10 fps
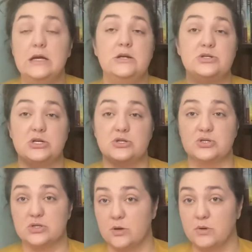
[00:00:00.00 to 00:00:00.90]
She can just
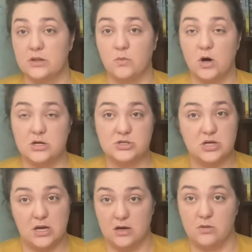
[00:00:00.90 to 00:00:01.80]
throw it in the wash
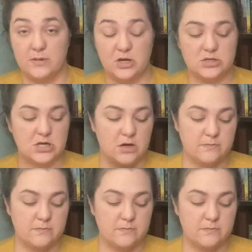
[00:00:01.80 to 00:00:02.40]
and it'll be good to go.